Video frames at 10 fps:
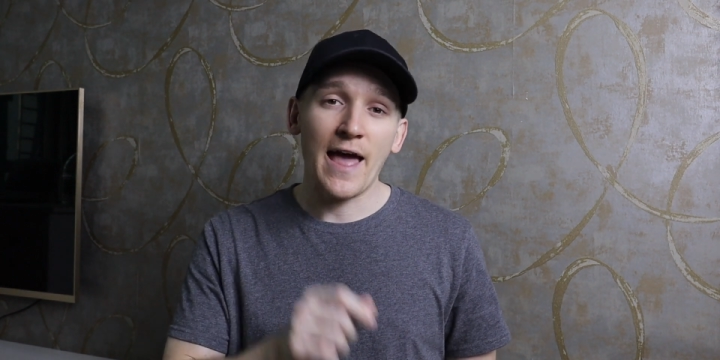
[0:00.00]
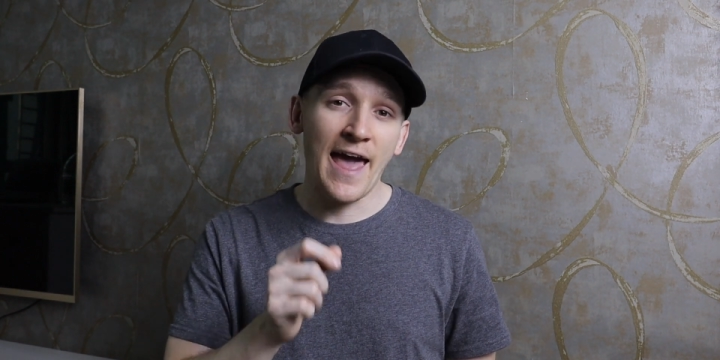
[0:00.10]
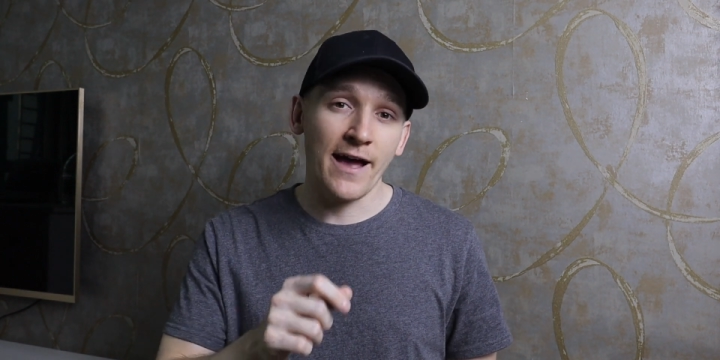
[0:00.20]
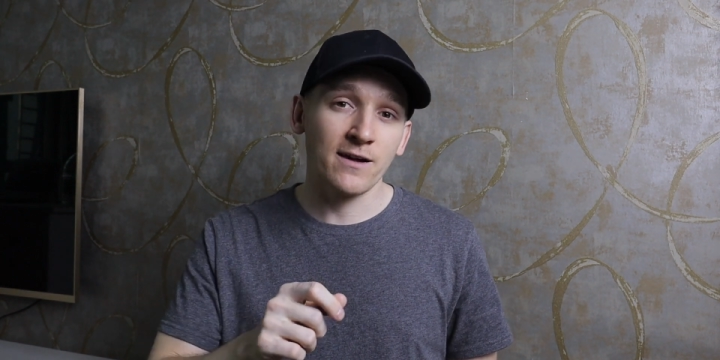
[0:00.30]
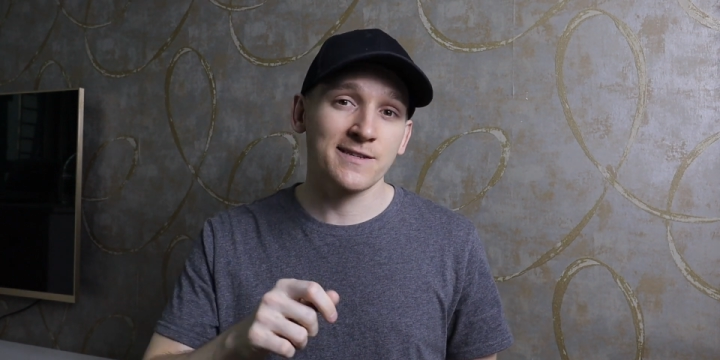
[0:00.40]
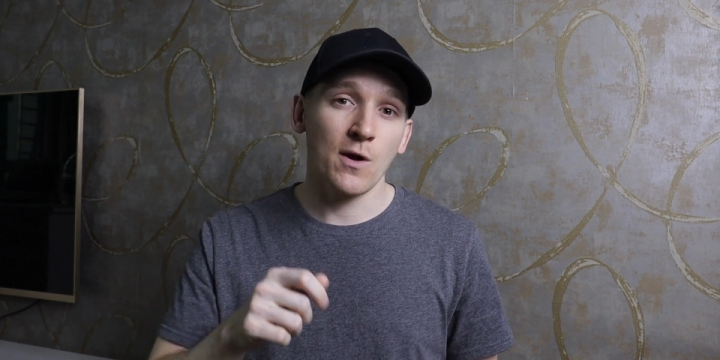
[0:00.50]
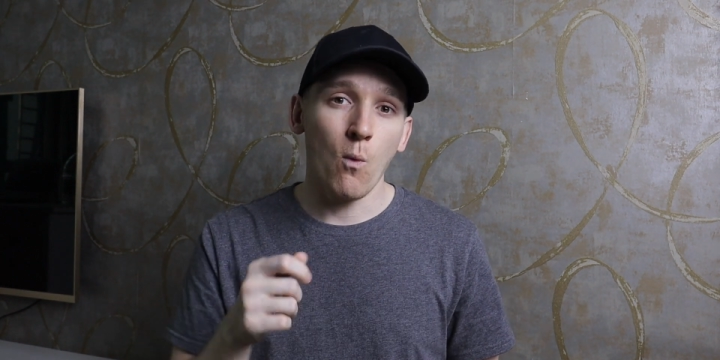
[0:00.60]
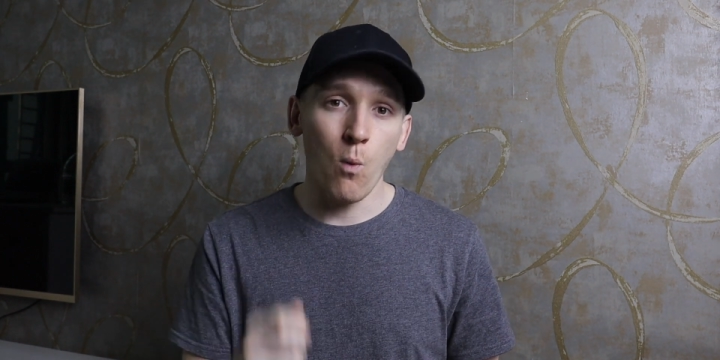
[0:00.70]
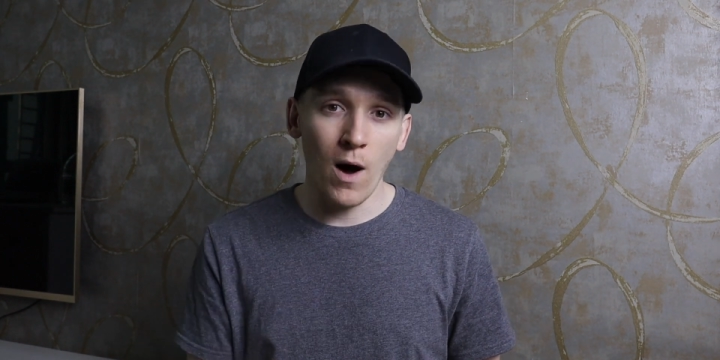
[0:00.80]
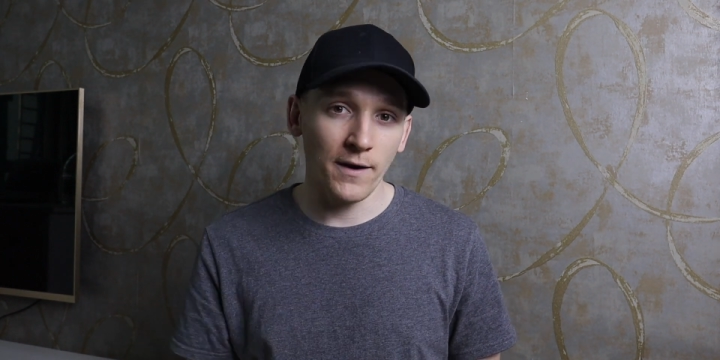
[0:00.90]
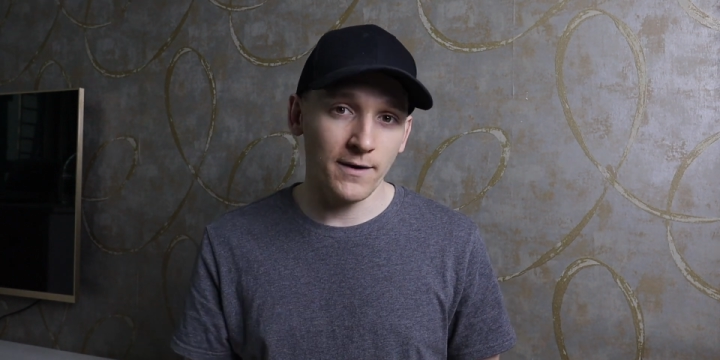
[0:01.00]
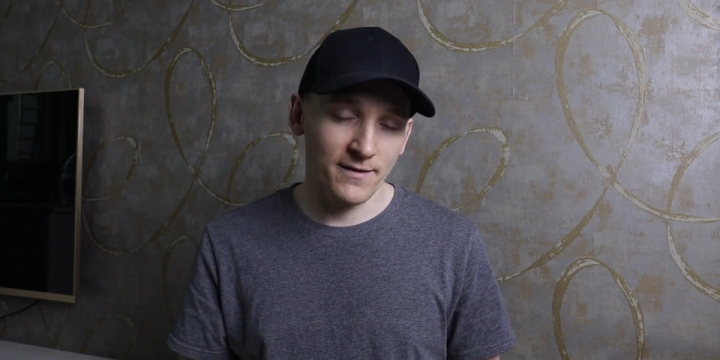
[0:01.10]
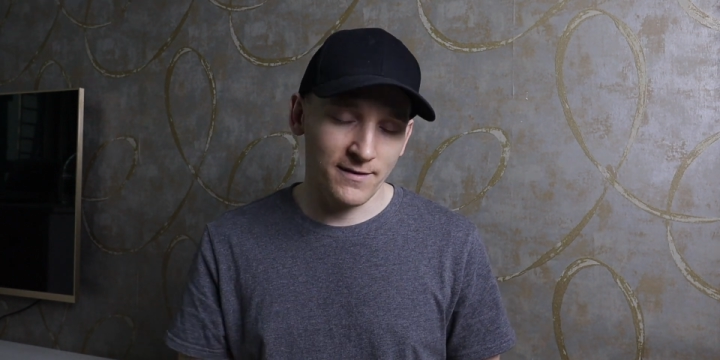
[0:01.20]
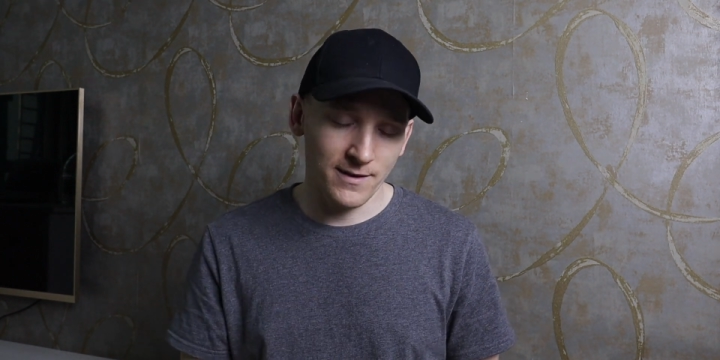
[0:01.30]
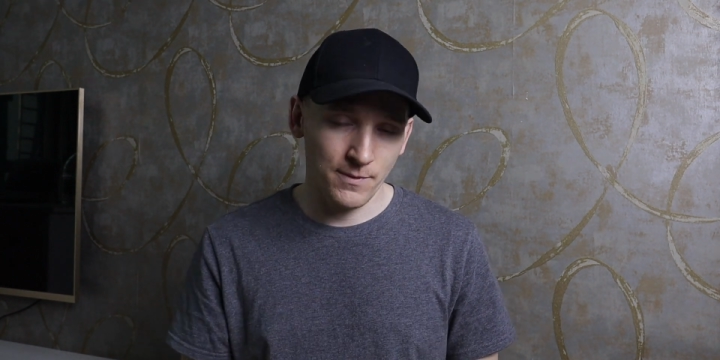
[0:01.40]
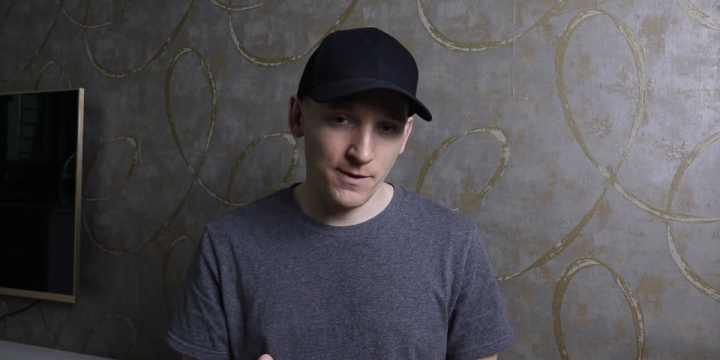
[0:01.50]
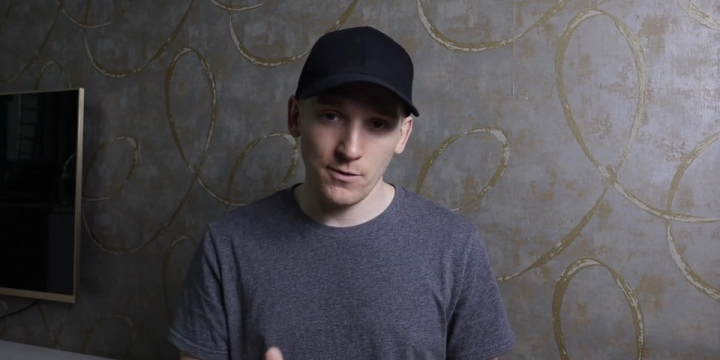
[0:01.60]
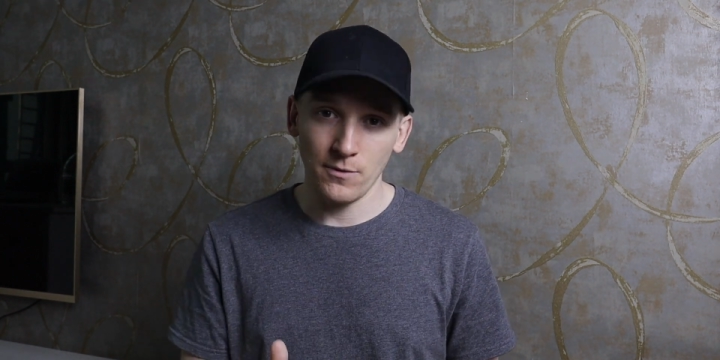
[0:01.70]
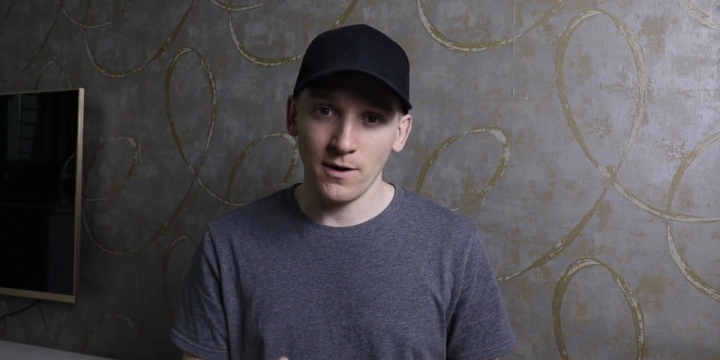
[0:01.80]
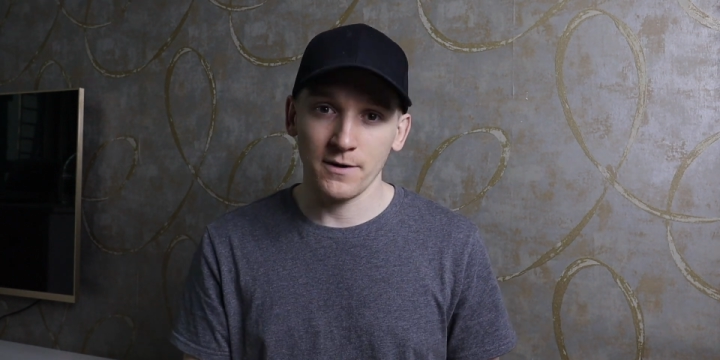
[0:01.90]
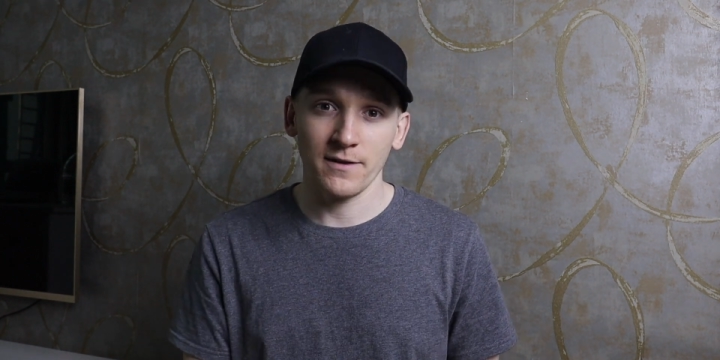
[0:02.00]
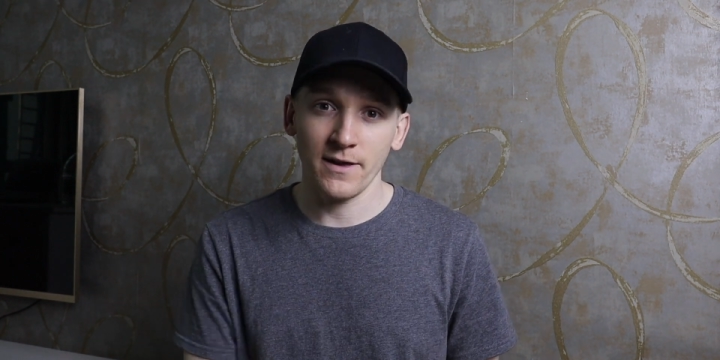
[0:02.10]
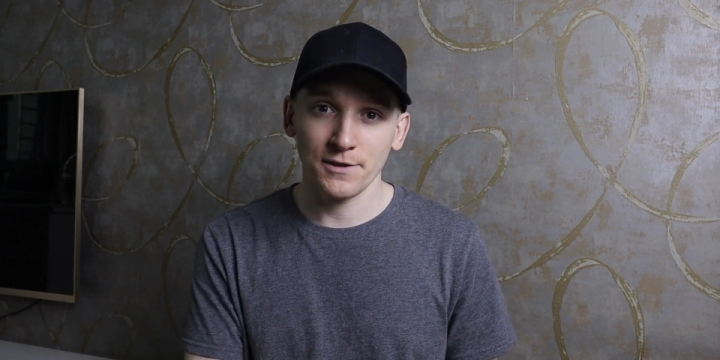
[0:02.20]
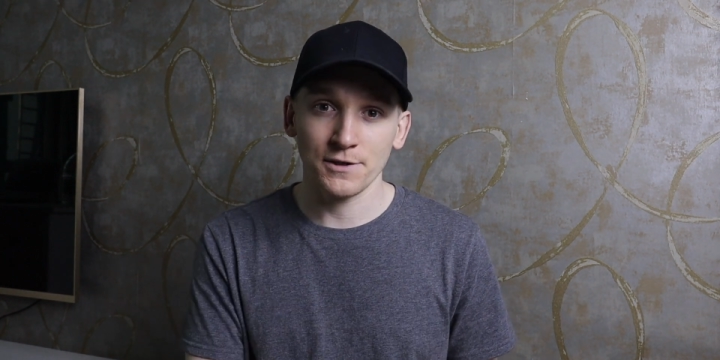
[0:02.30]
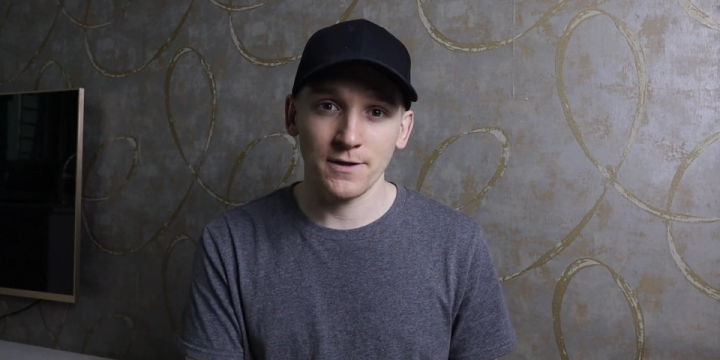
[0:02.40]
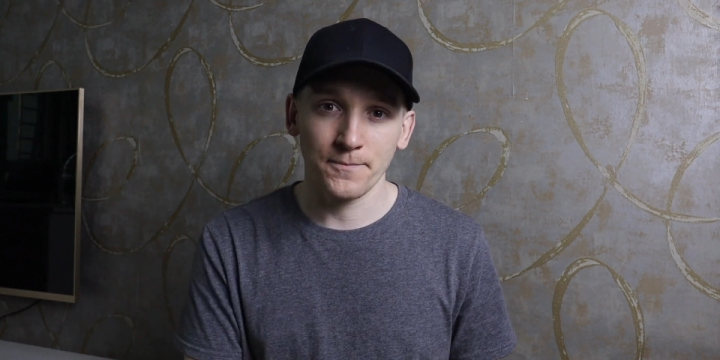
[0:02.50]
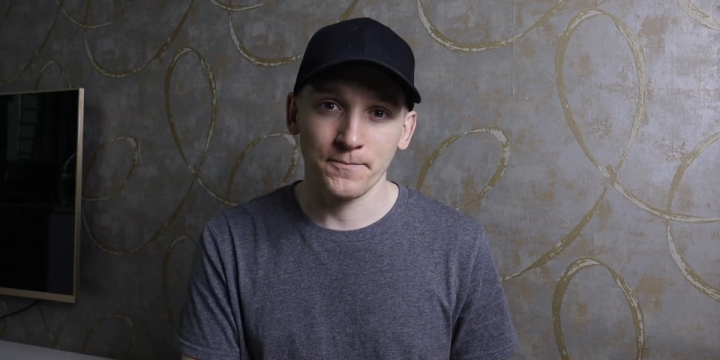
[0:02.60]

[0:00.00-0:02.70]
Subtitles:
X1 CPU architecture.